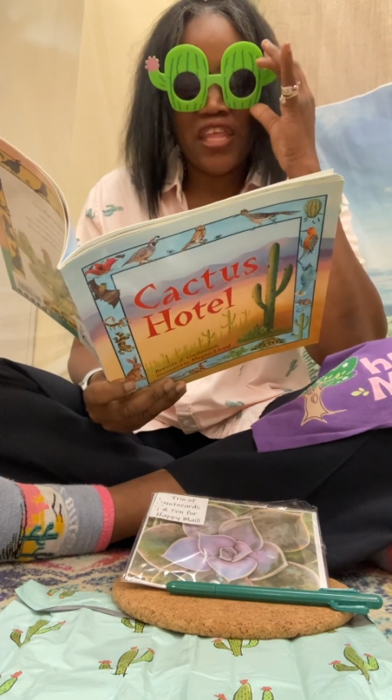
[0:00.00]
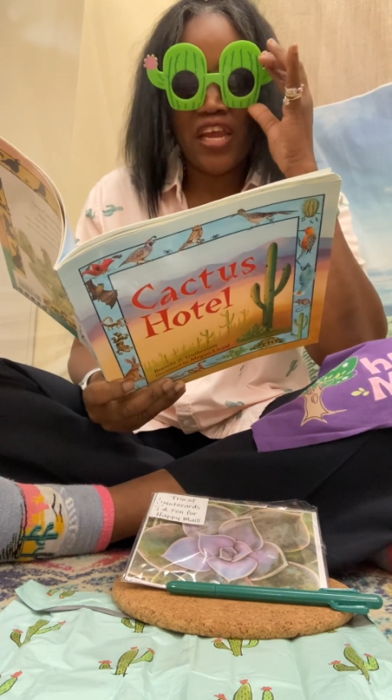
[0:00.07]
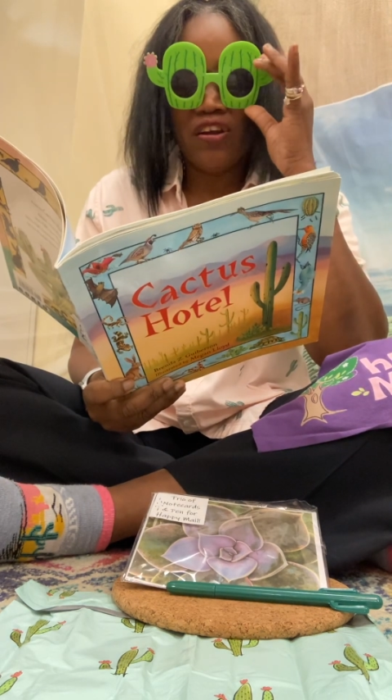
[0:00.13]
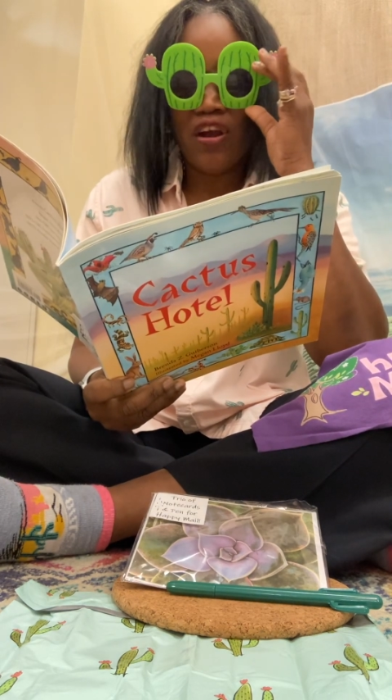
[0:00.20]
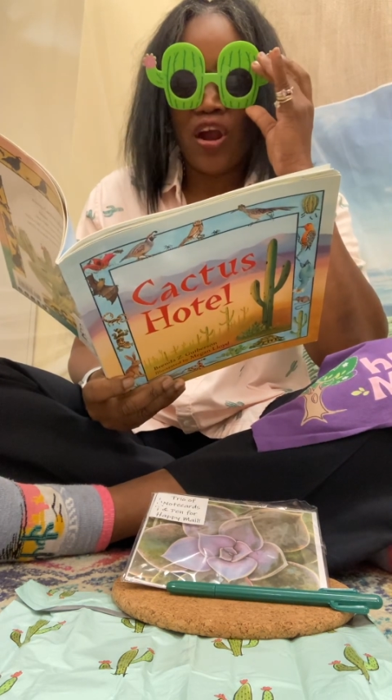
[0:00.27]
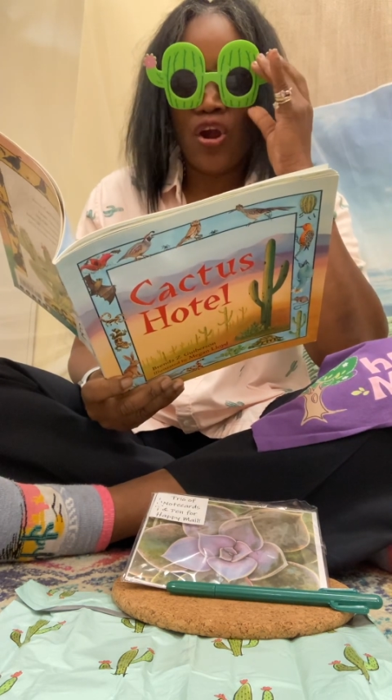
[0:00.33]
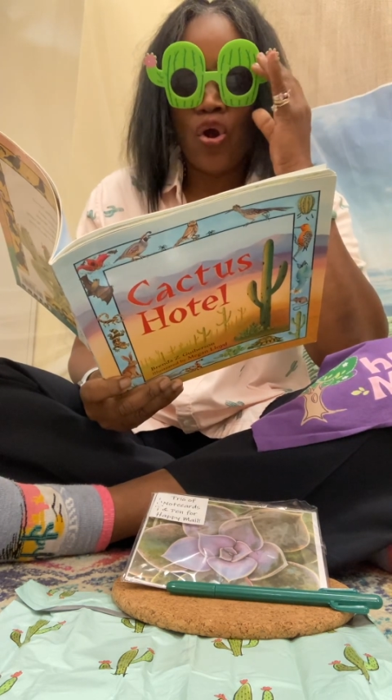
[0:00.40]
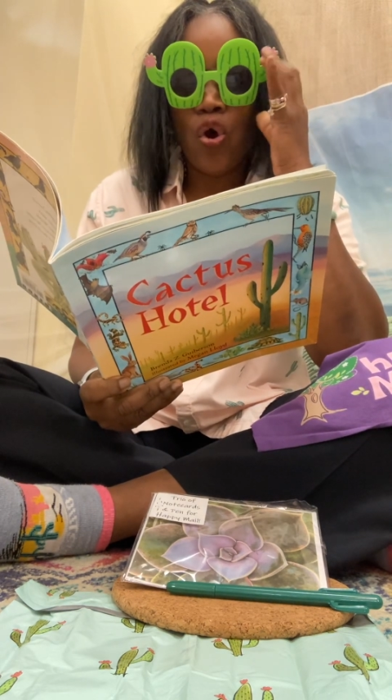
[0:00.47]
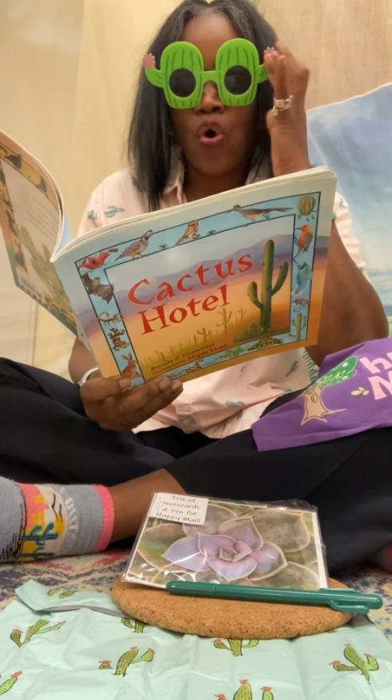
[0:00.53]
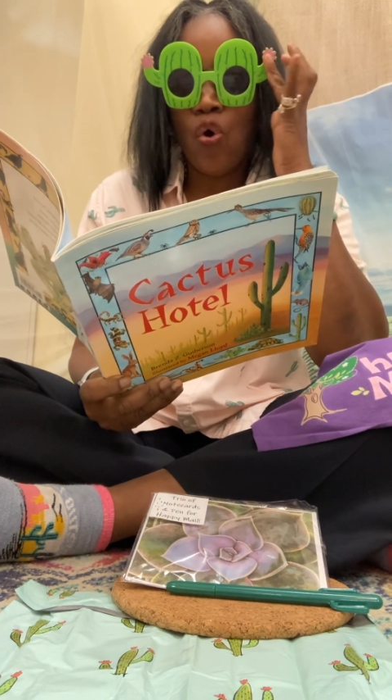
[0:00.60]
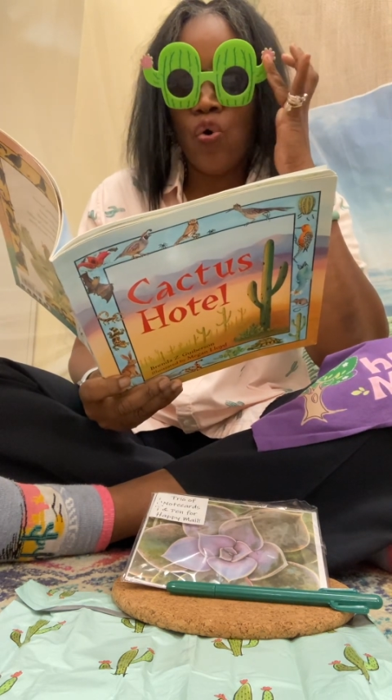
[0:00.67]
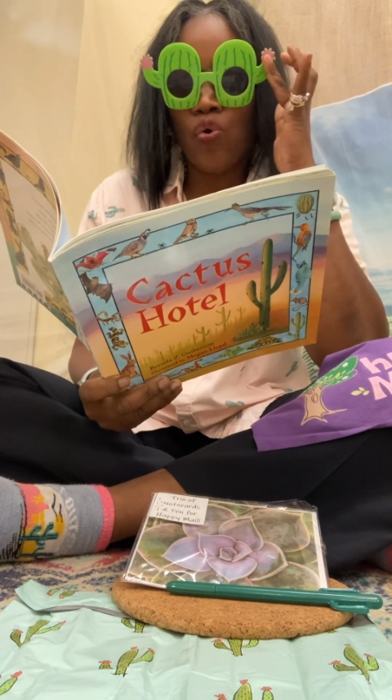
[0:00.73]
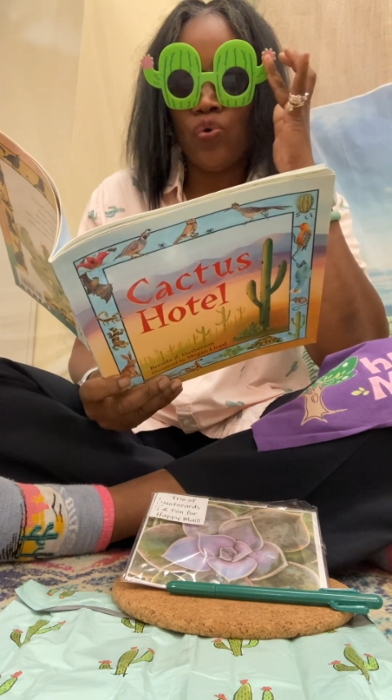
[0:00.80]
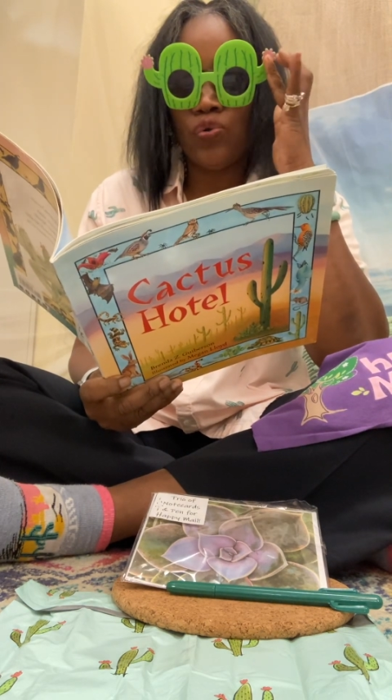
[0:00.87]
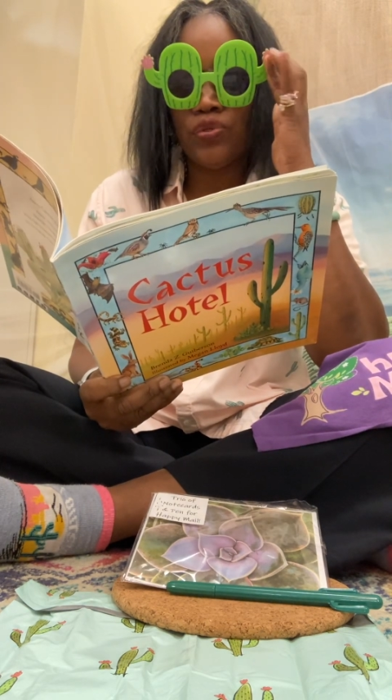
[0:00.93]
there are
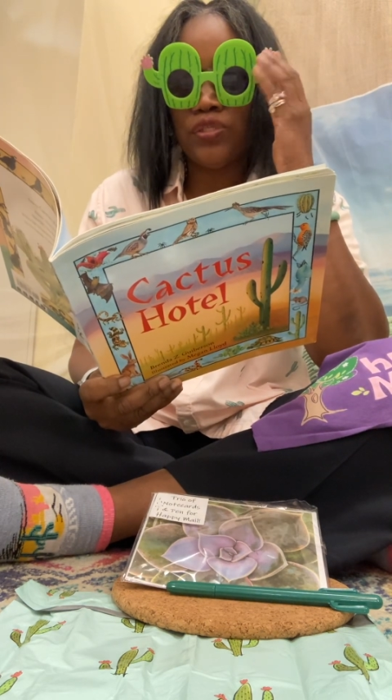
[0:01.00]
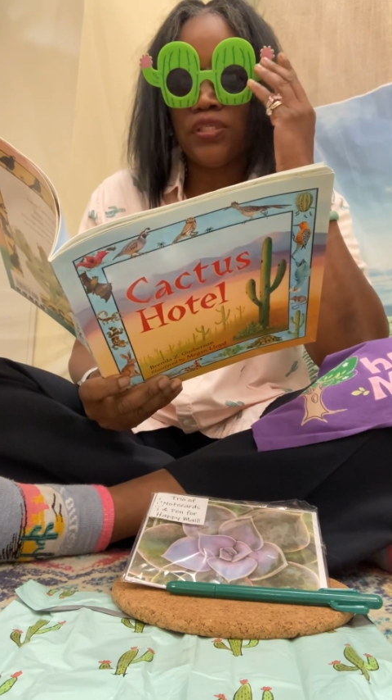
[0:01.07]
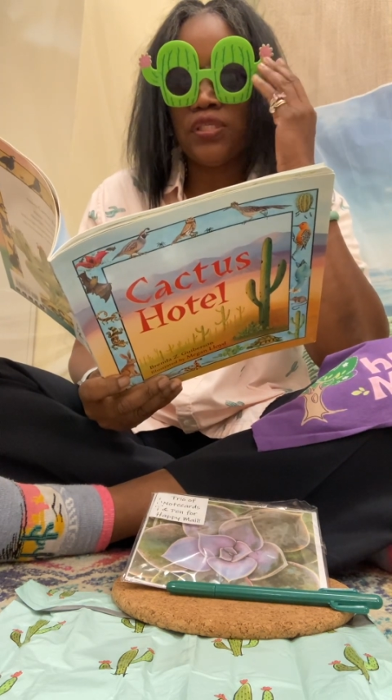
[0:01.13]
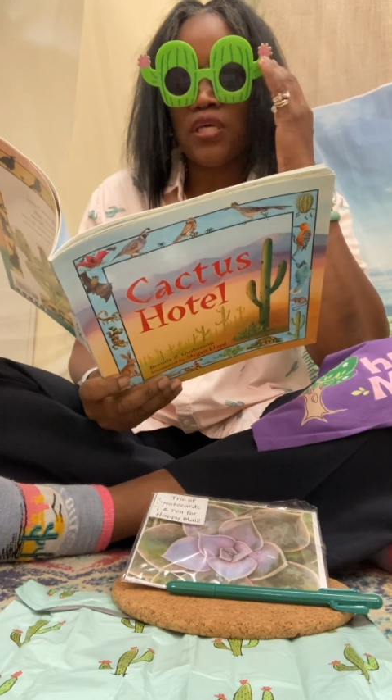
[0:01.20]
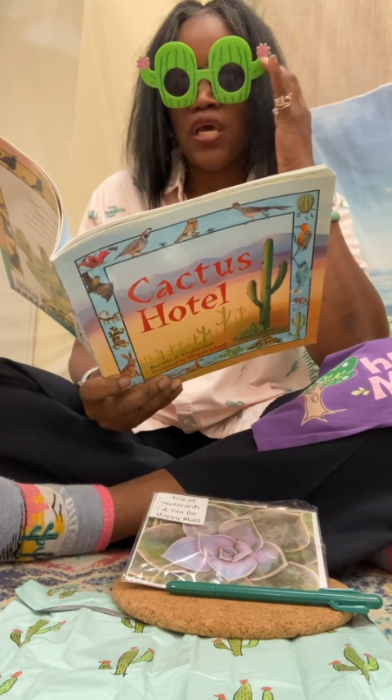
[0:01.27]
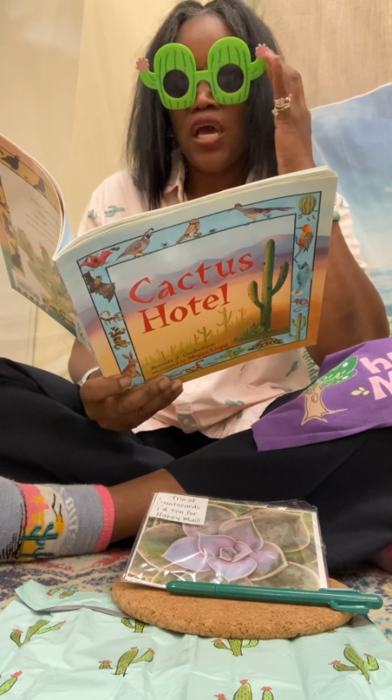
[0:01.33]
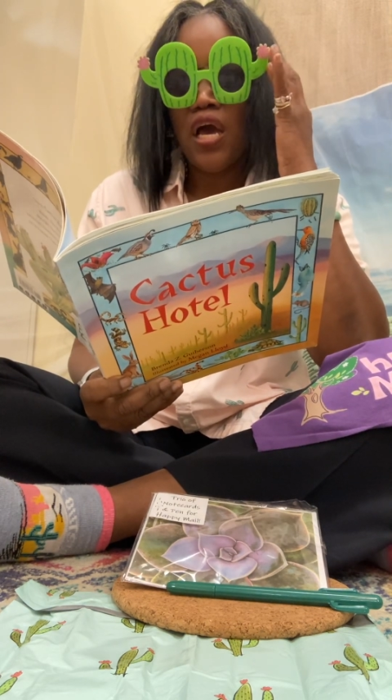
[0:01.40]
holes